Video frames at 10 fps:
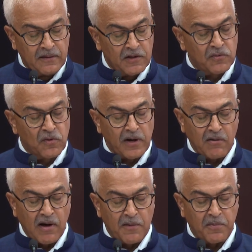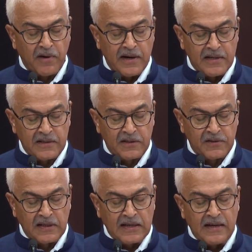This would require providing
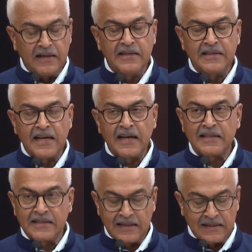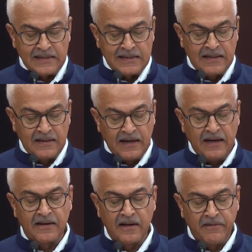citizens easy access
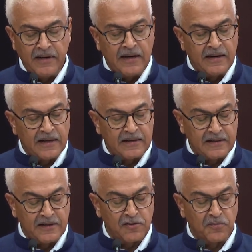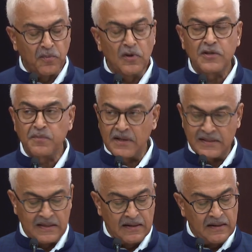and convenient access to police
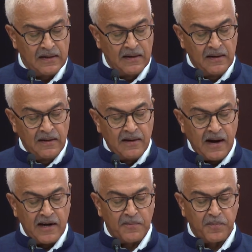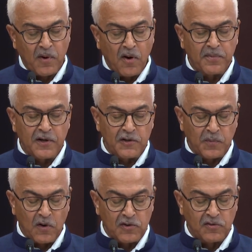personnel and a prompt
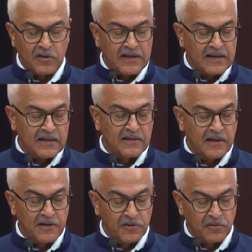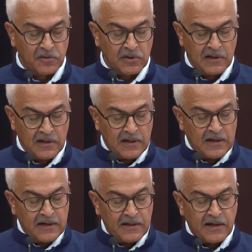response to redress their issues.
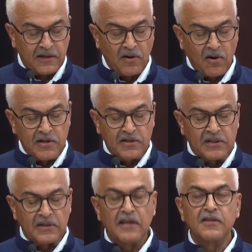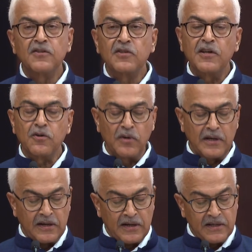Technology is necessary to
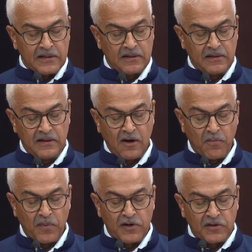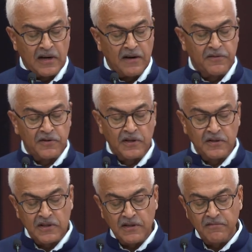increase operational
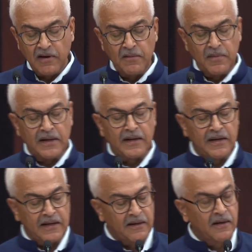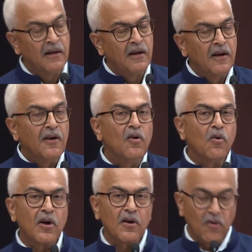efficiency while maintaining
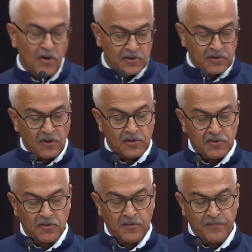lower costs also,